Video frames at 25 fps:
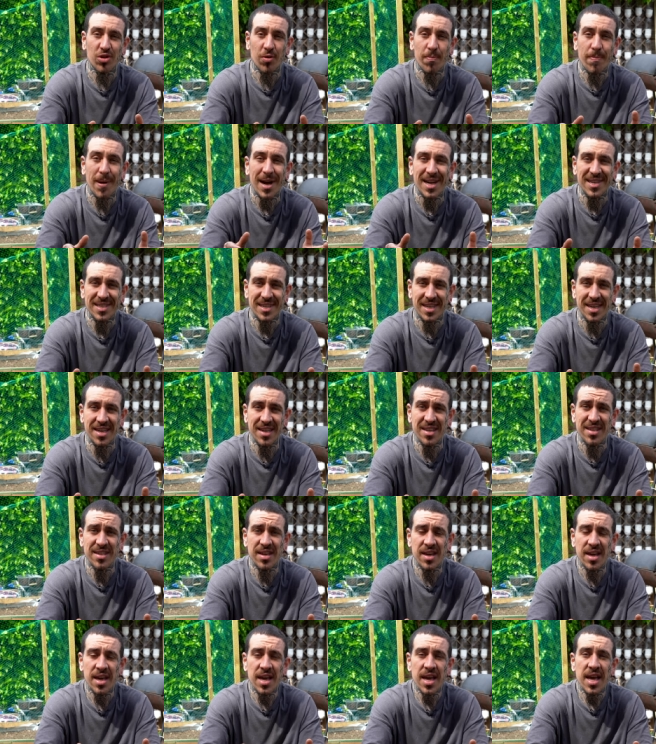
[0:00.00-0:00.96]
or
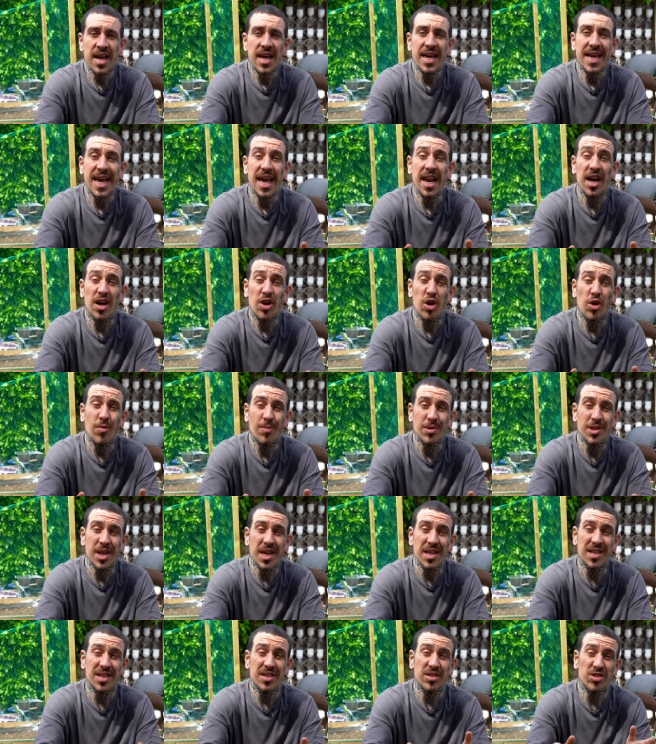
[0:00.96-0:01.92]
basket can
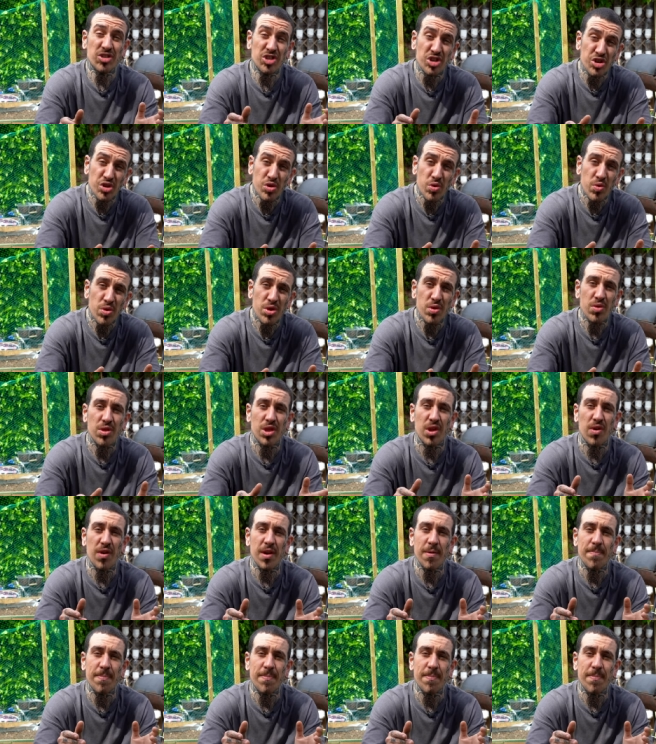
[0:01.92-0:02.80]
accommodate two to three